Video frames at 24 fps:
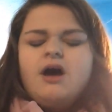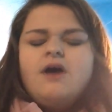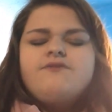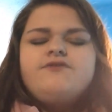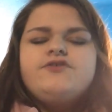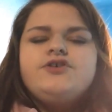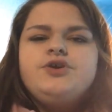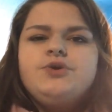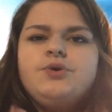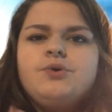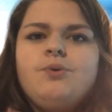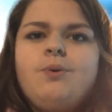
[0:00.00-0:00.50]
a
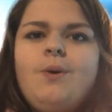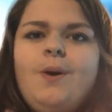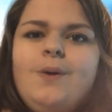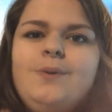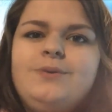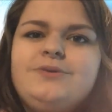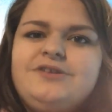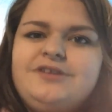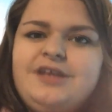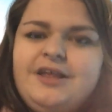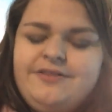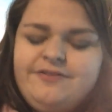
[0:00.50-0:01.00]
few
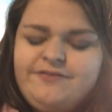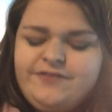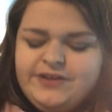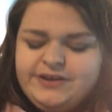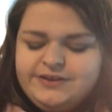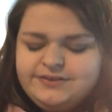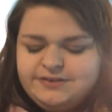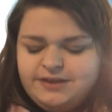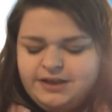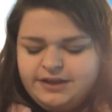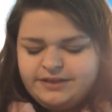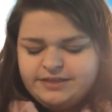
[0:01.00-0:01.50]
quotes and
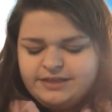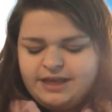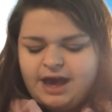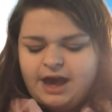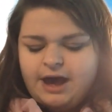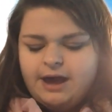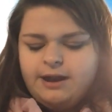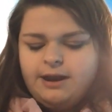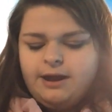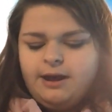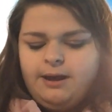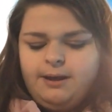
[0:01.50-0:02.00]
things like
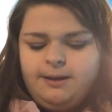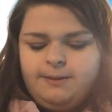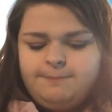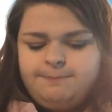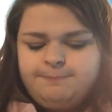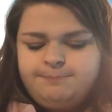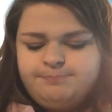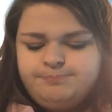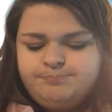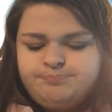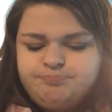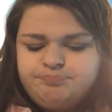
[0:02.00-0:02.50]
that.
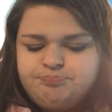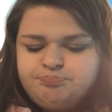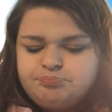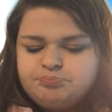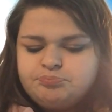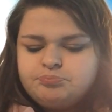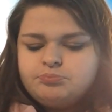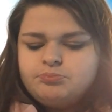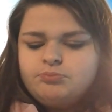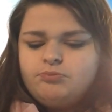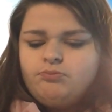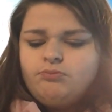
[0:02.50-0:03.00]
Um,
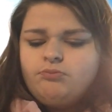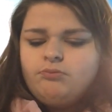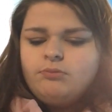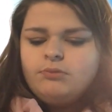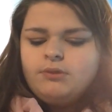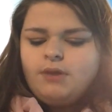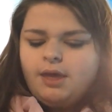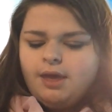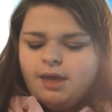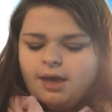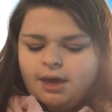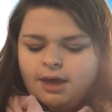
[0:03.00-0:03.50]

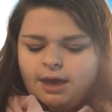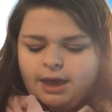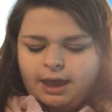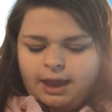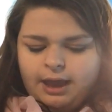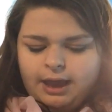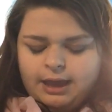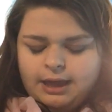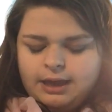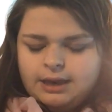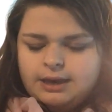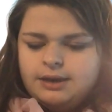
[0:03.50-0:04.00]

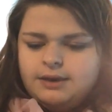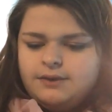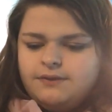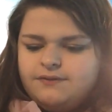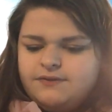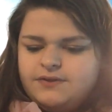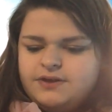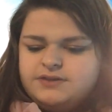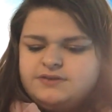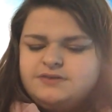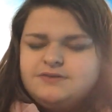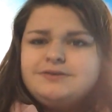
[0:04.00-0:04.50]
and
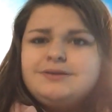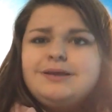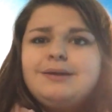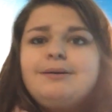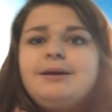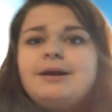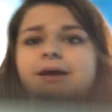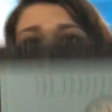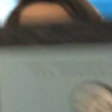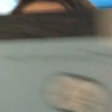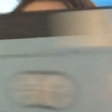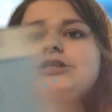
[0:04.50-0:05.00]
this,
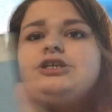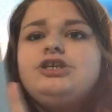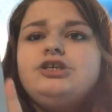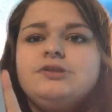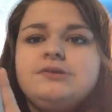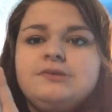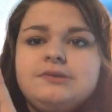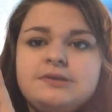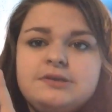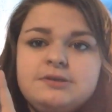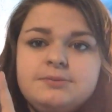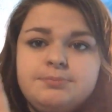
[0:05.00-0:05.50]
it's
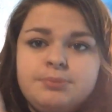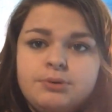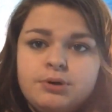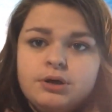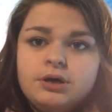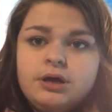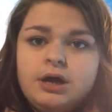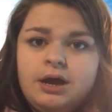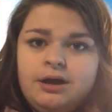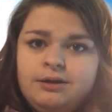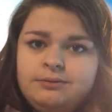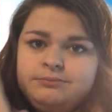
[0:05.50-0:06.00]
just this
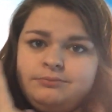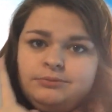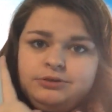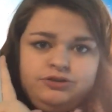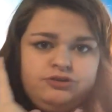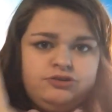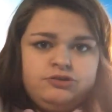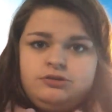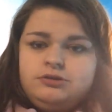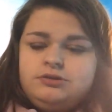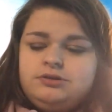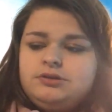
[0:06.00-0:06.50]
book, um,
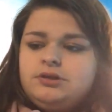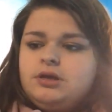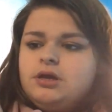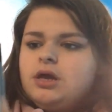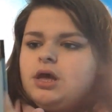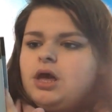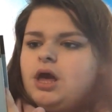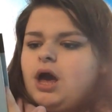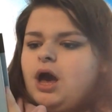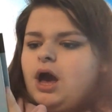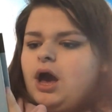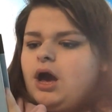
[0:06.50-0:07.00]
it's just
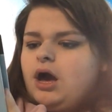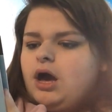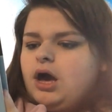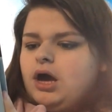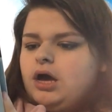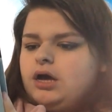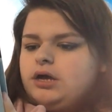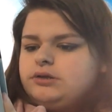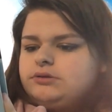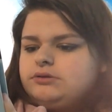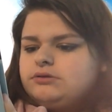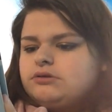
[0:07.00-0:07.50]

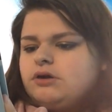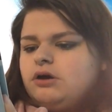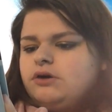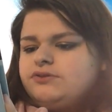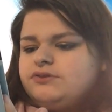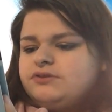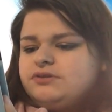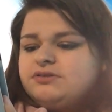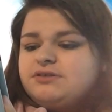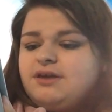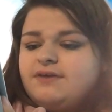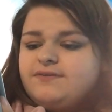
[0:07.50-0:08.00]
Uh, it's
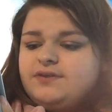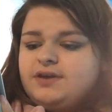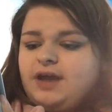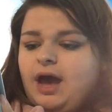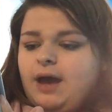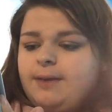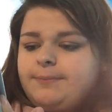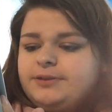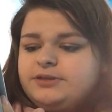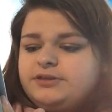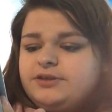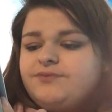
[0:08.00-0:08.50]
called The Seven
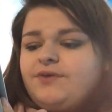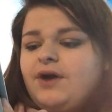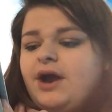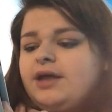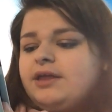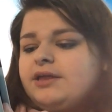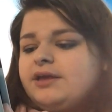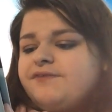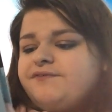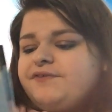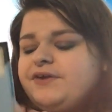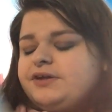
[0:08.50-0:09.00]
Habits of
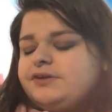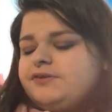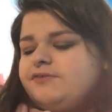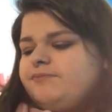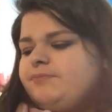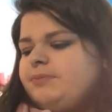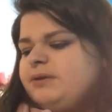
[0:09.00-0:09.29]
Highly Effective